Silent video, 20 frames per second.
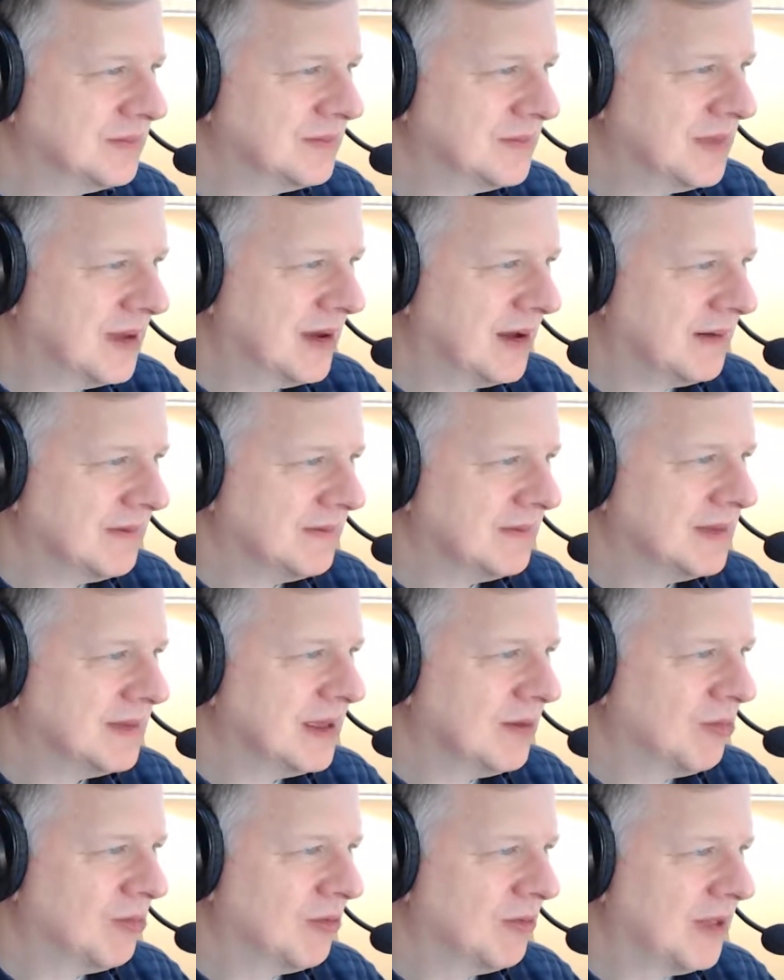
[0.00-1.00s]
Yeah.
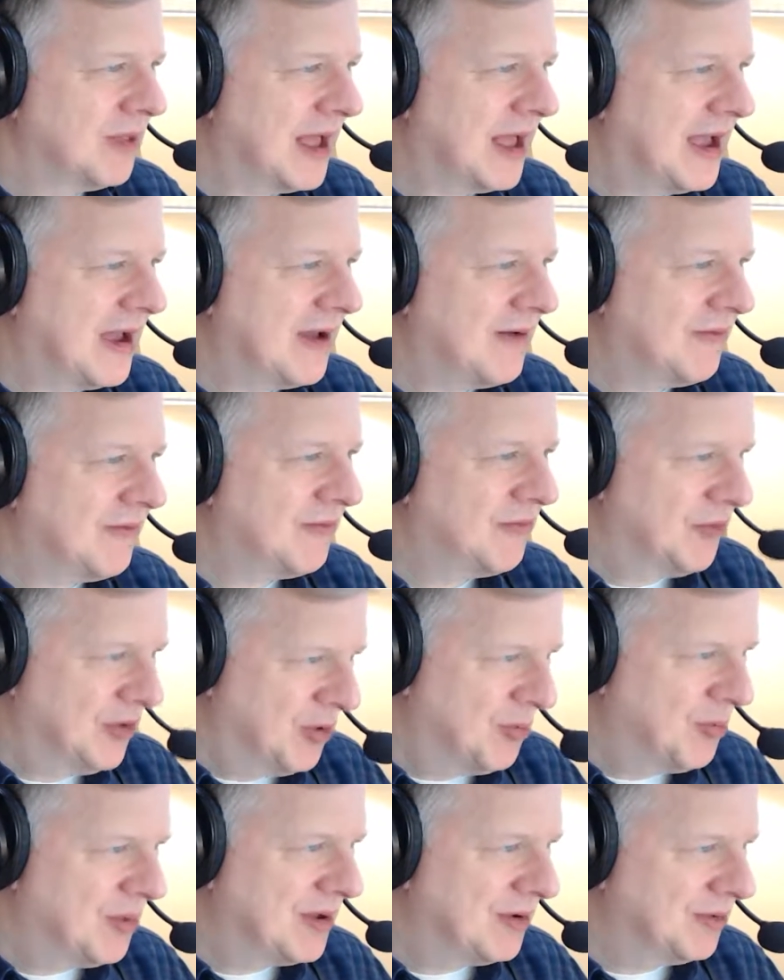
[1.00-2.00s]
It will have
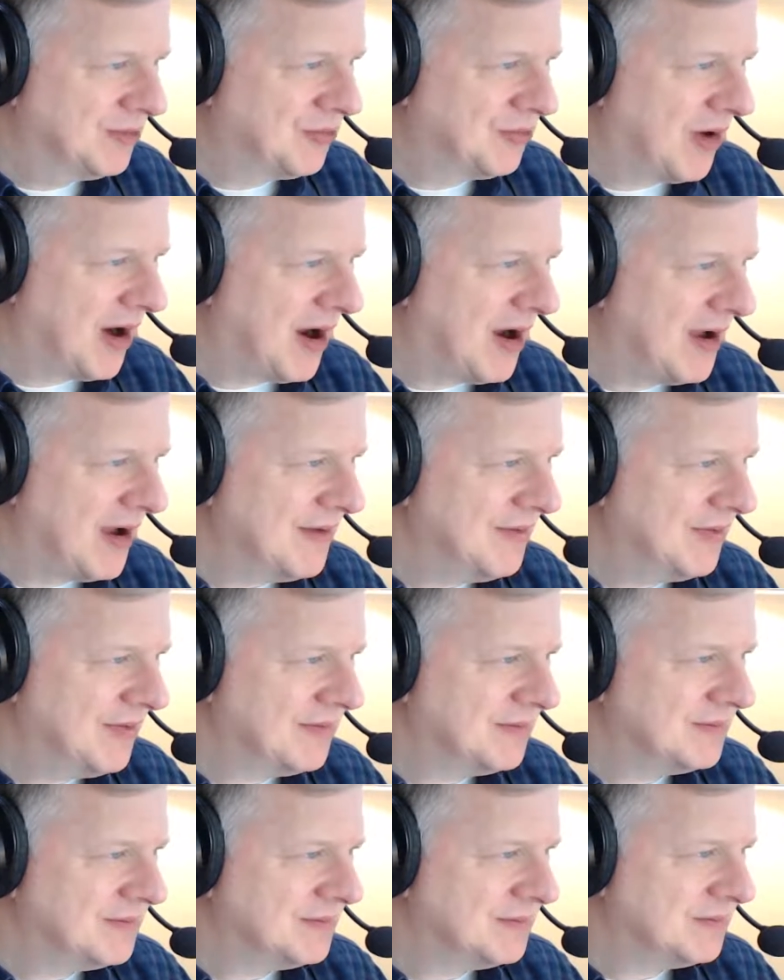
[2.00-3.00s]
rear-wheel drive.
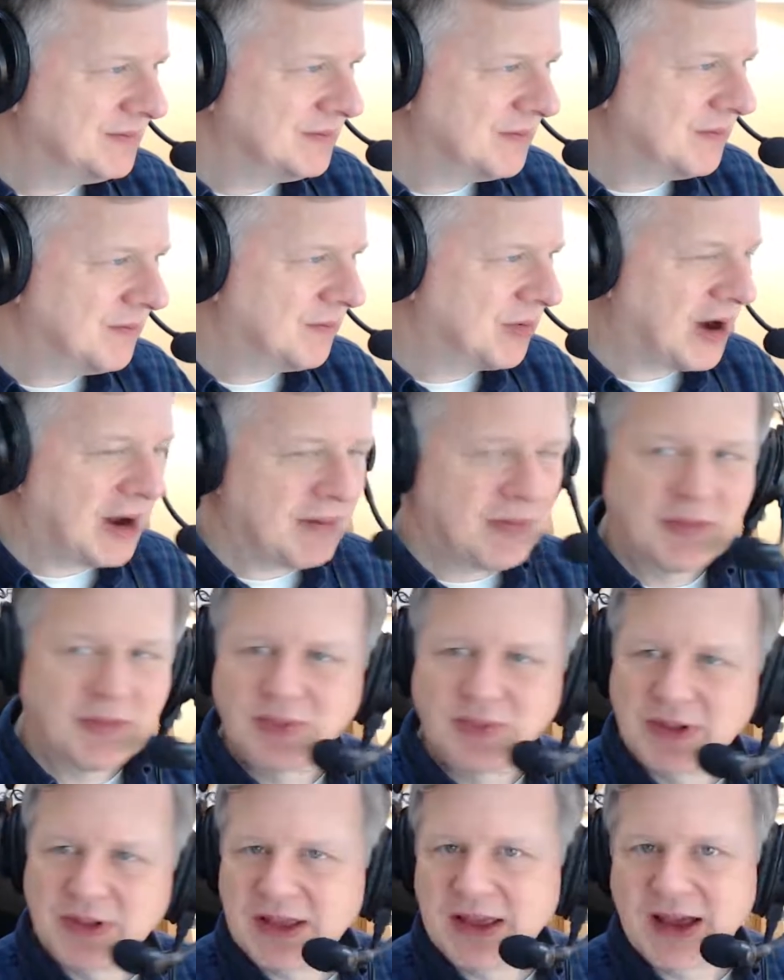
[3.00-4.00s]

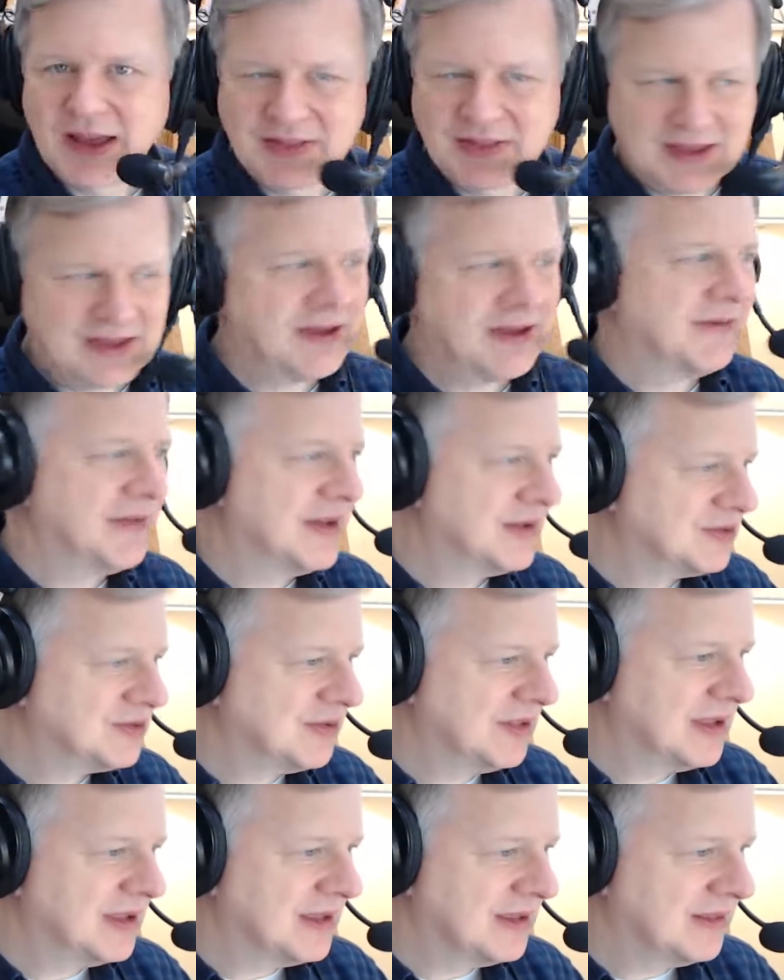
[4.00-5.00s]
Probably, I think
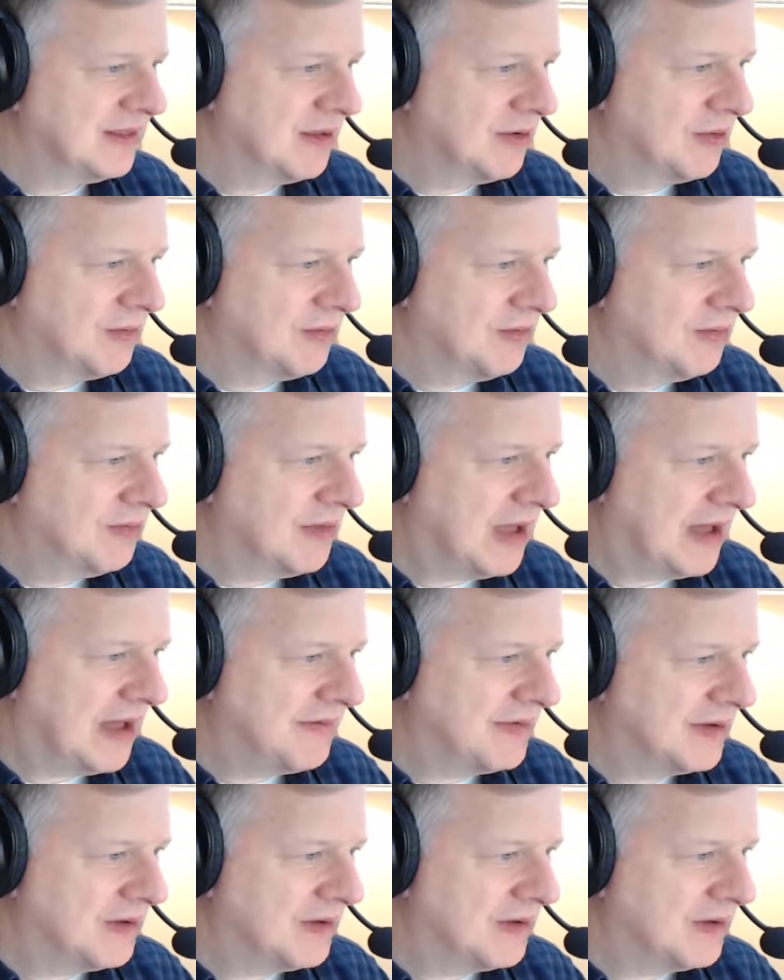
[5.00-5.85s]
eventually they'll have an